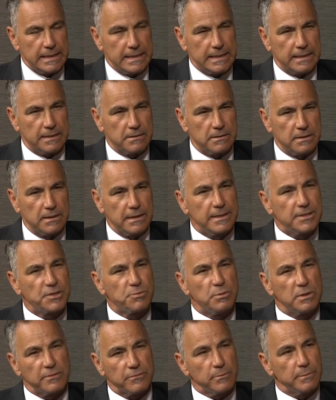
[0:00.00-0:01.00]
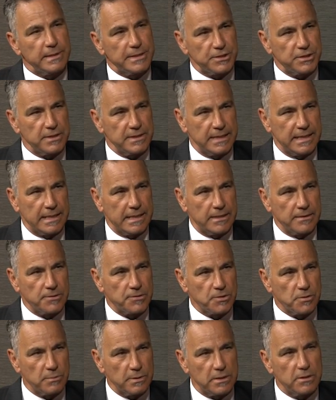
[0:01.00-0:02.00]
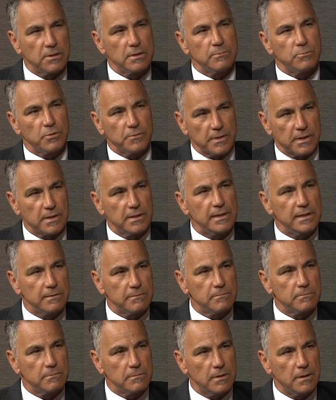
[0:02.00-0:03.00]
And clients want information now, so we call it more of a client